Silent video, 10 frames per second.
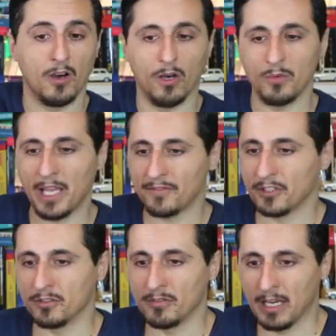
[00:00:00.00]
All we have
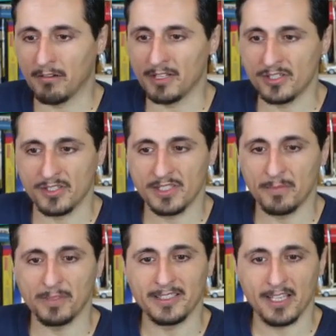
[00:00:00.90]
to do now is just
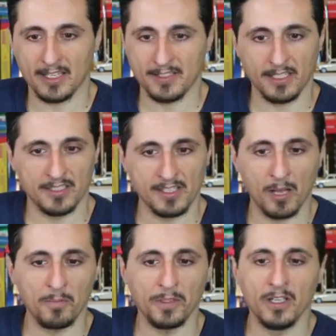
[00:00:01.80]
simply test the
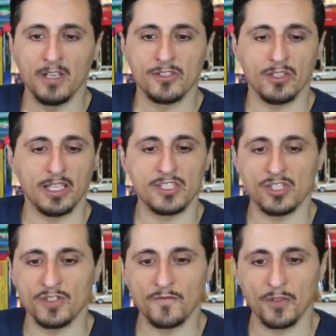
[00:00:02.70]
example. So let's
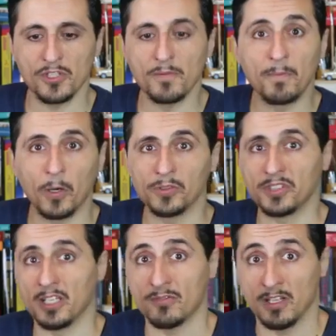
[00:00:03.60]
just first
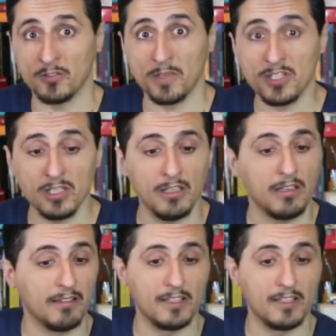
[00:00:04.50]
post a transmission.